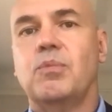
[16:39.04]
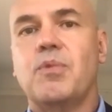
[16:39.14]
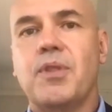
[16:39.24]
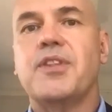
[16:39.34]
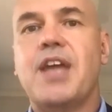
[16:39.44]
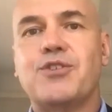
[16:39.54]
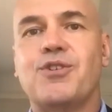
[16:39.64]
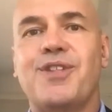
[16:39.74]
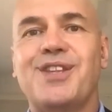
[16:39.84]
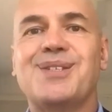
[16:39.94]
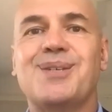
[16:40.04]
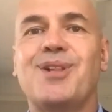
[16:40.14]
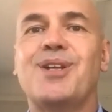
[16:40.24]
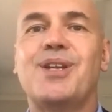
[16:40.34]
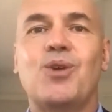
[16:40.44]
the nature of the
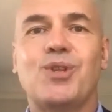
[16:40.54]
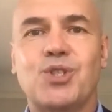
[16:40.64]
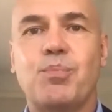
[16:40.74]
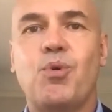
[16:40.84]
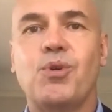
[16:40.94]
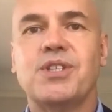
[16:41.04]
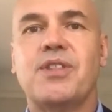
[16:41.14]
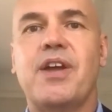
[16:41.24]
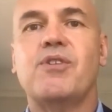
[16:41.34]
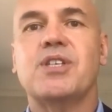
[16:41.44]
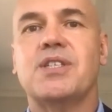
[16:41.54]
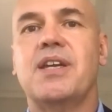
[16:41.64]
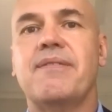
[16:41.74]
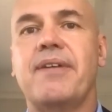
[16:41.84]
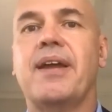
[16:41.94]
disability, what supports they're
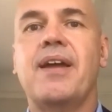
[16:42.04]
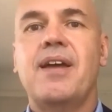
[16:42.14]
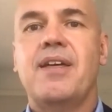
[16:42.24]
receiving,